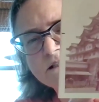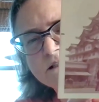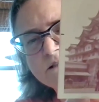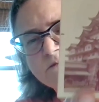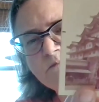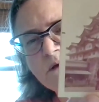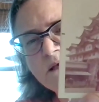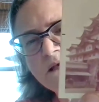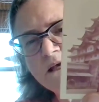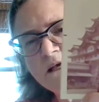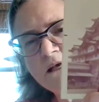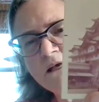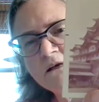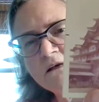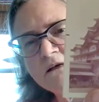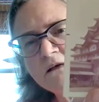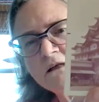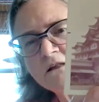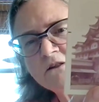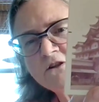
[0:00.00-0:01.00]
This is
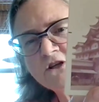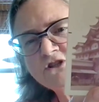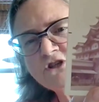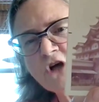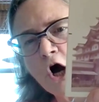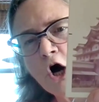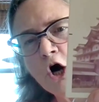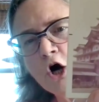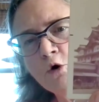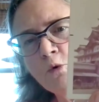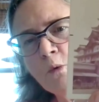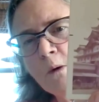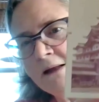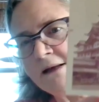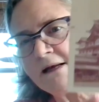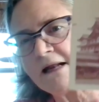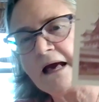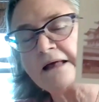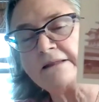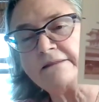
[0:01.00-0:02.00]
me, the tall
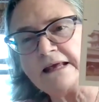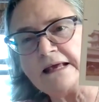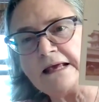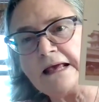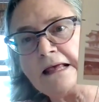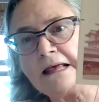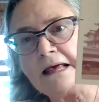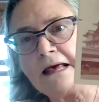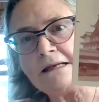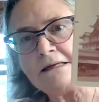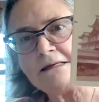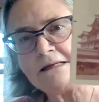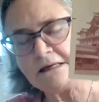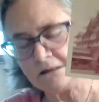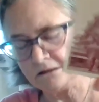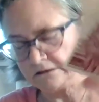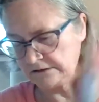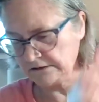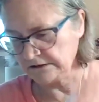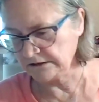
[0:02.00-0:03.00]
one on the end.